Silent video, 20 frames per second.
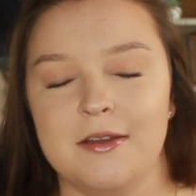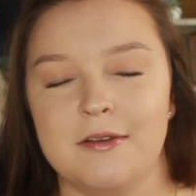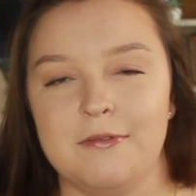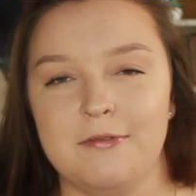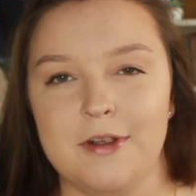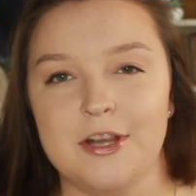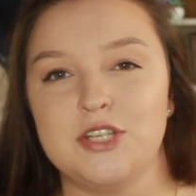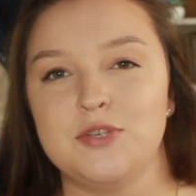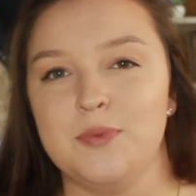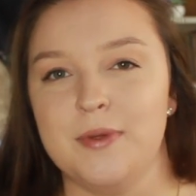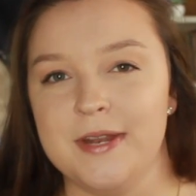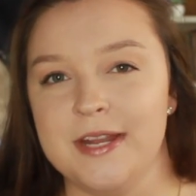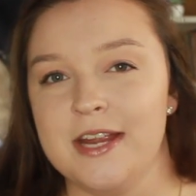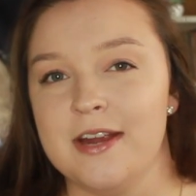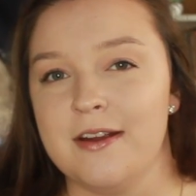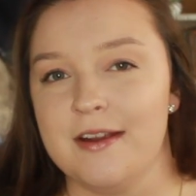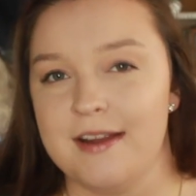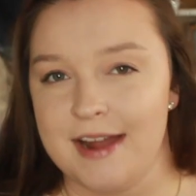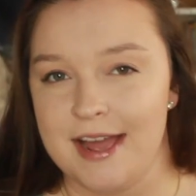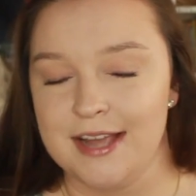freshman
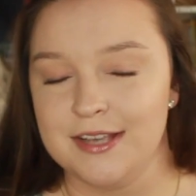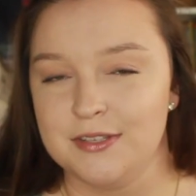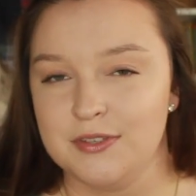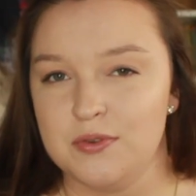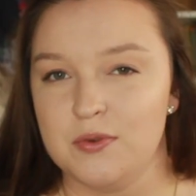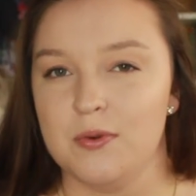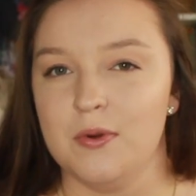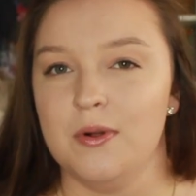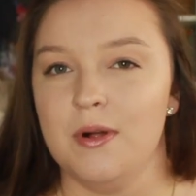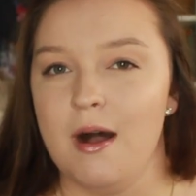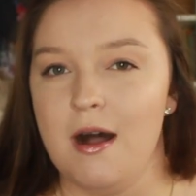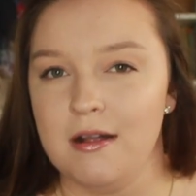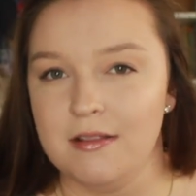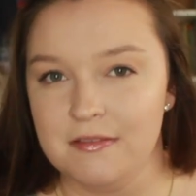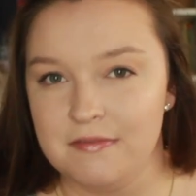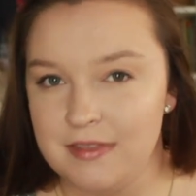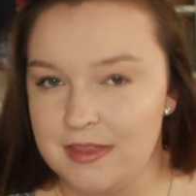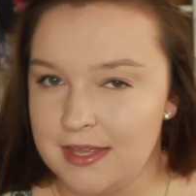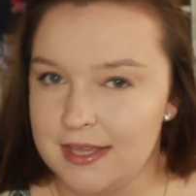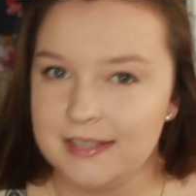year in high school, all
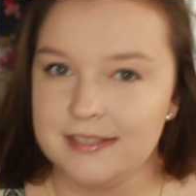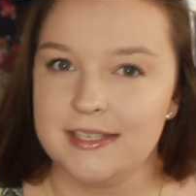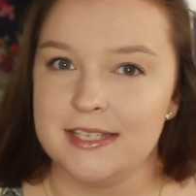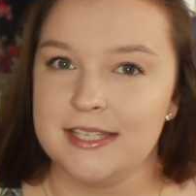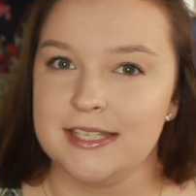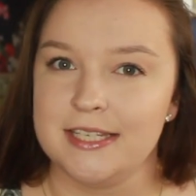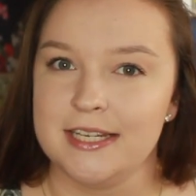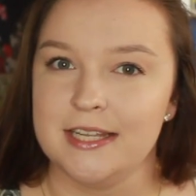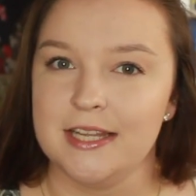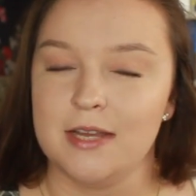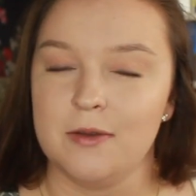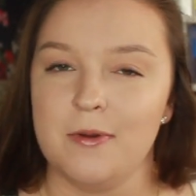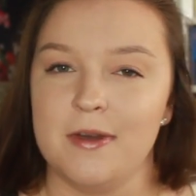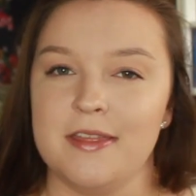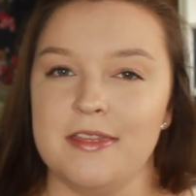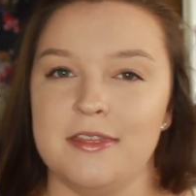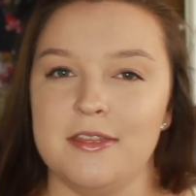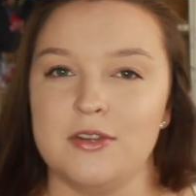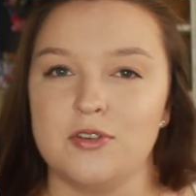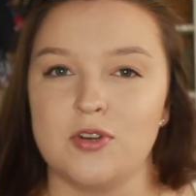of the things he's dealing
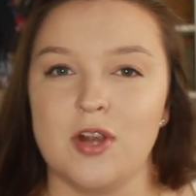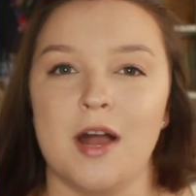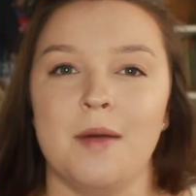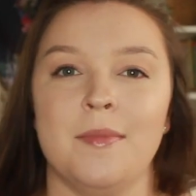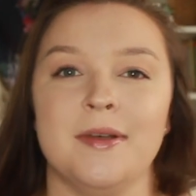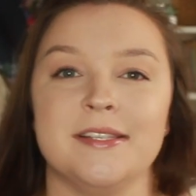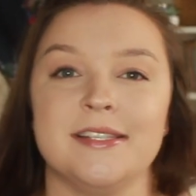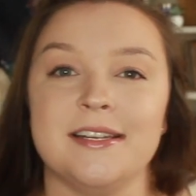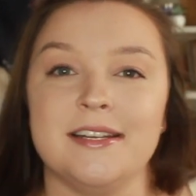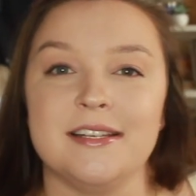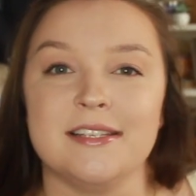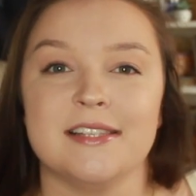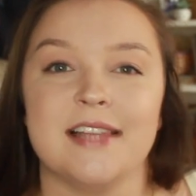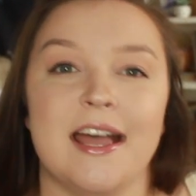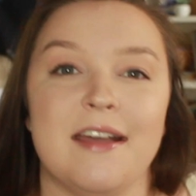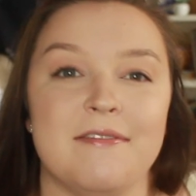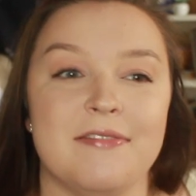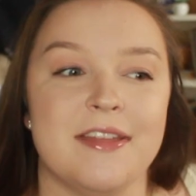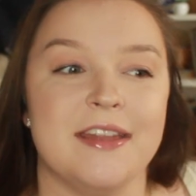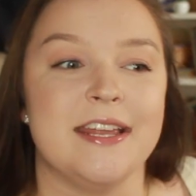with, the traumas in his
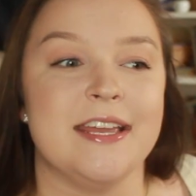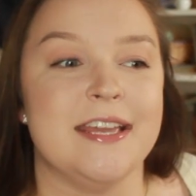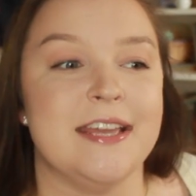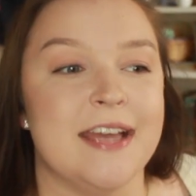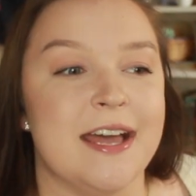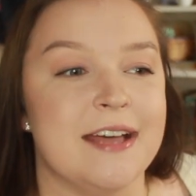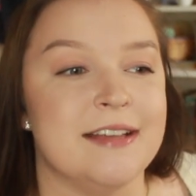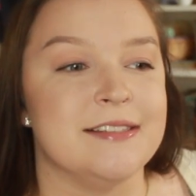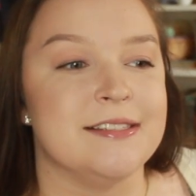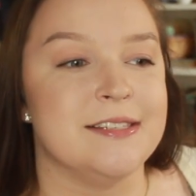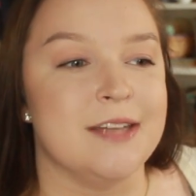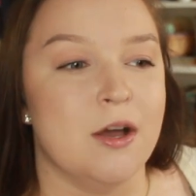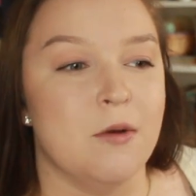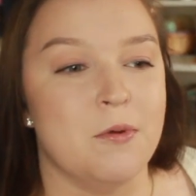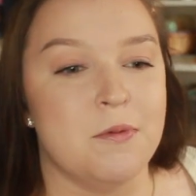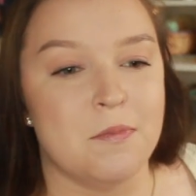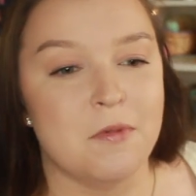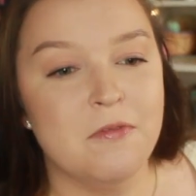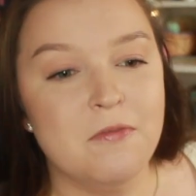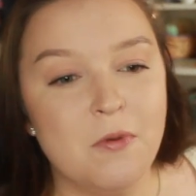life that he has dealt
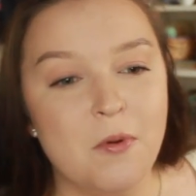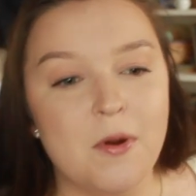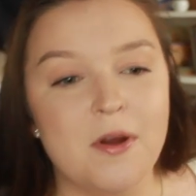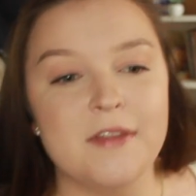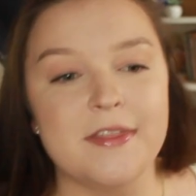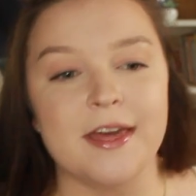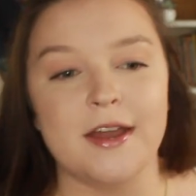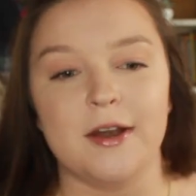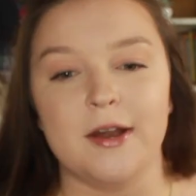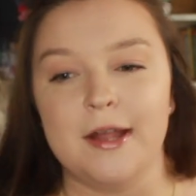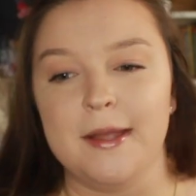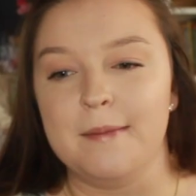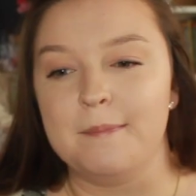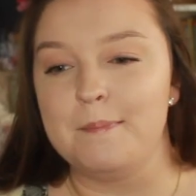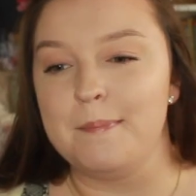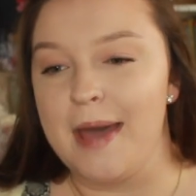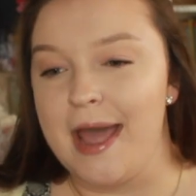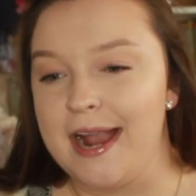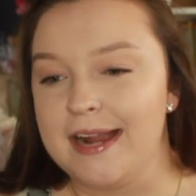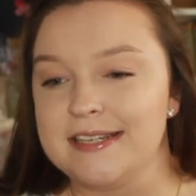with before that are
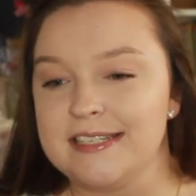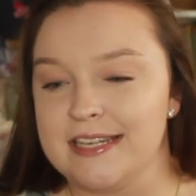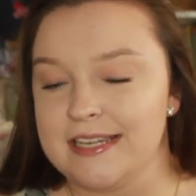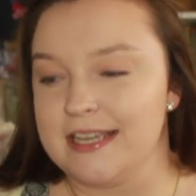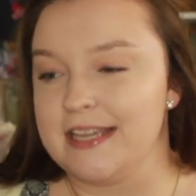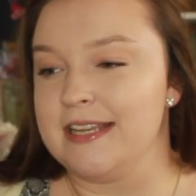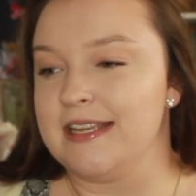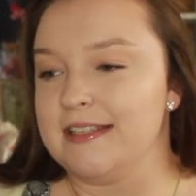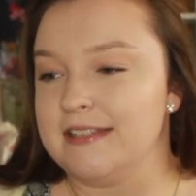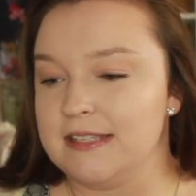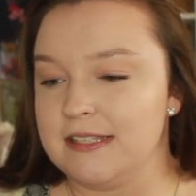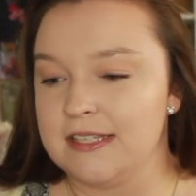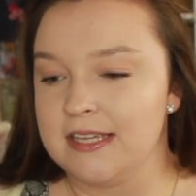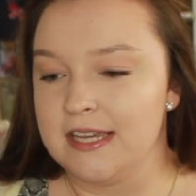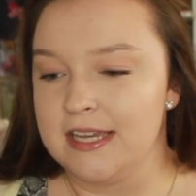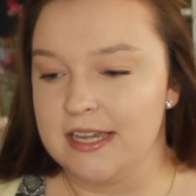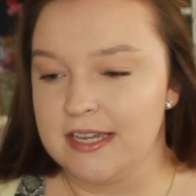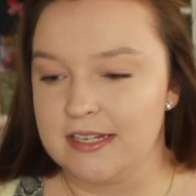impacting his